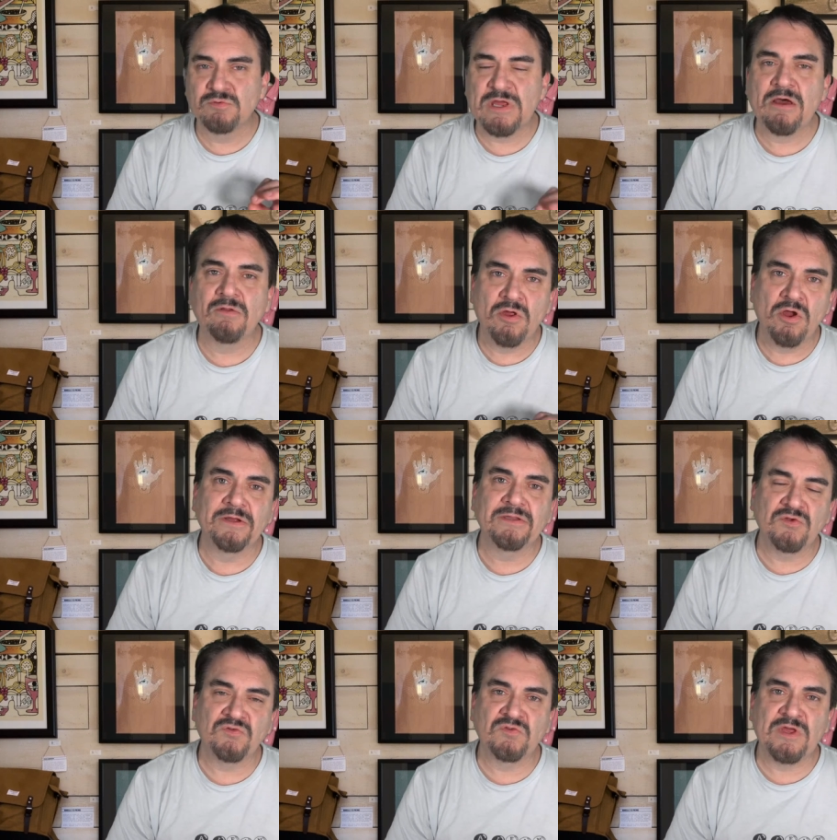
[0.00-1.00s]
and how long
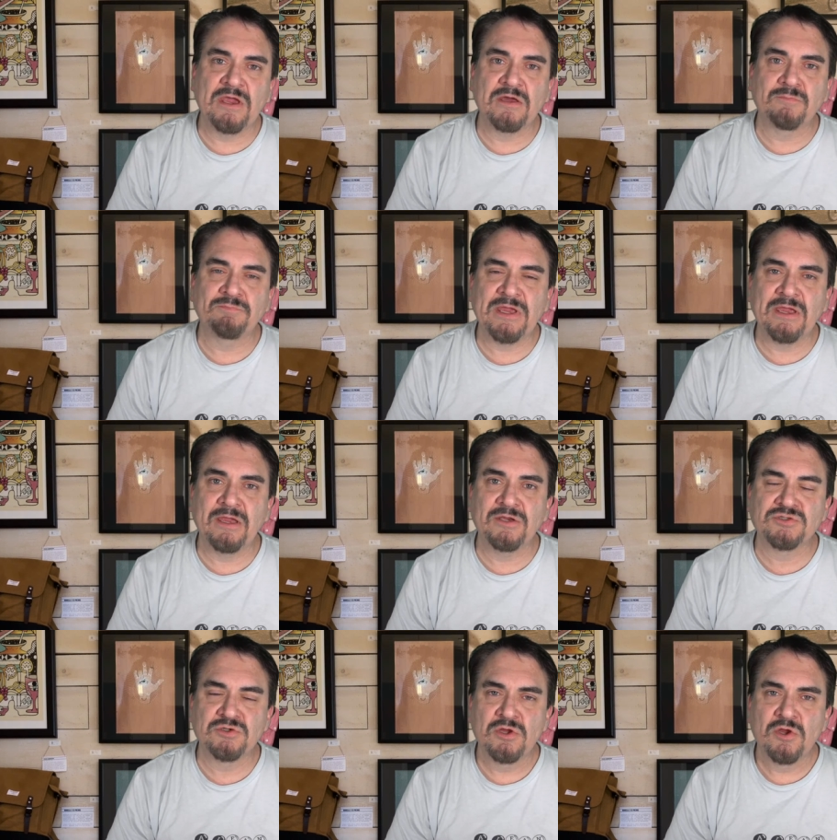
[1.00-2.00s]
they stay on a
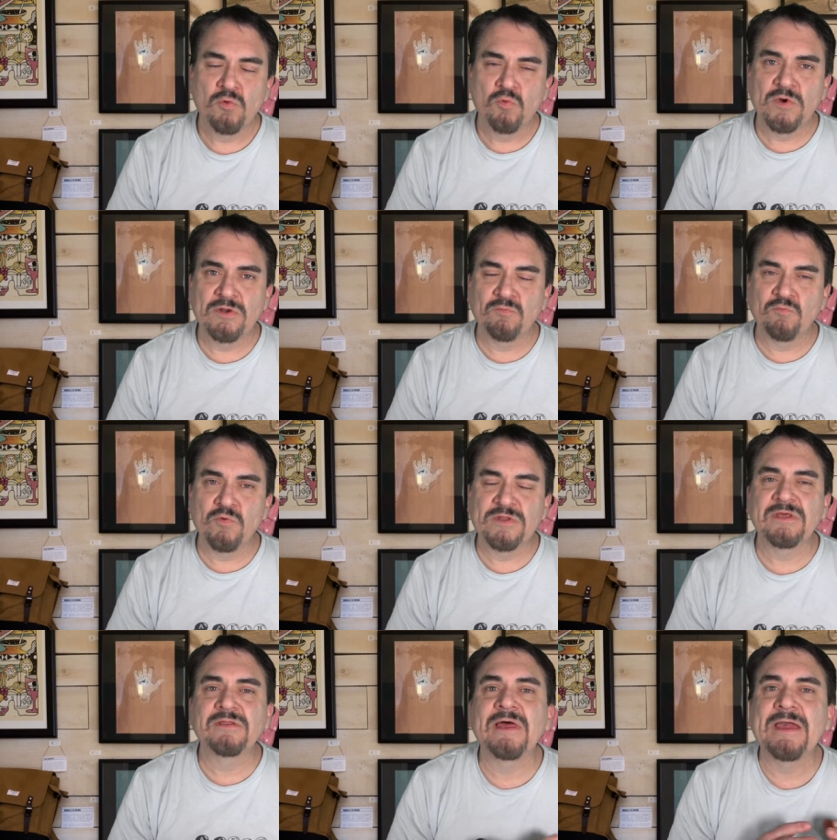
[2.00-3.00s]
page
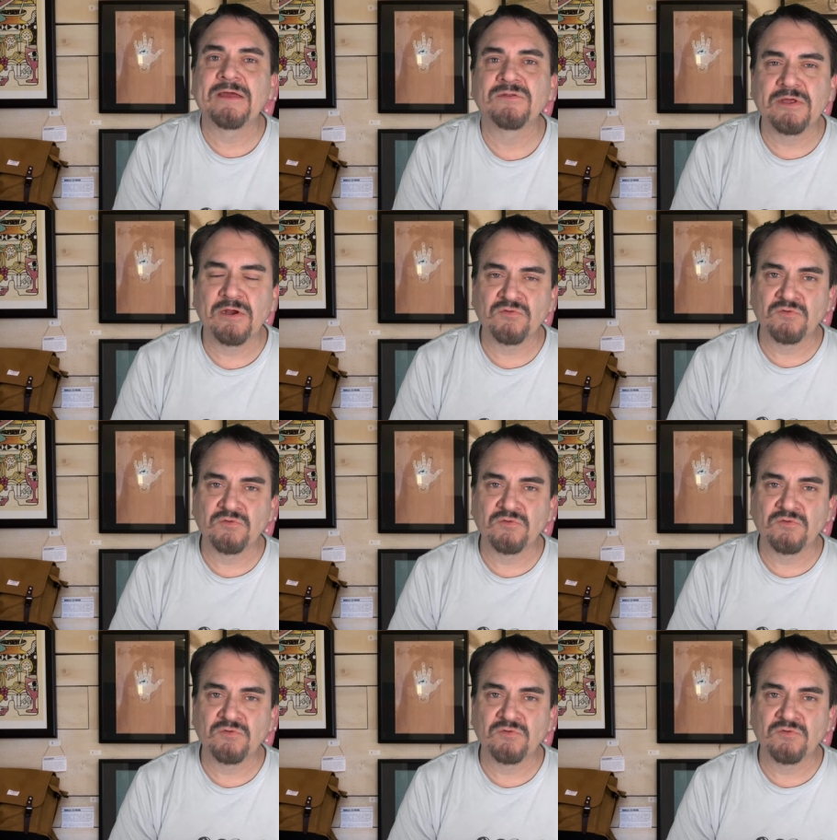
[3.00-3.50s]
when they land there.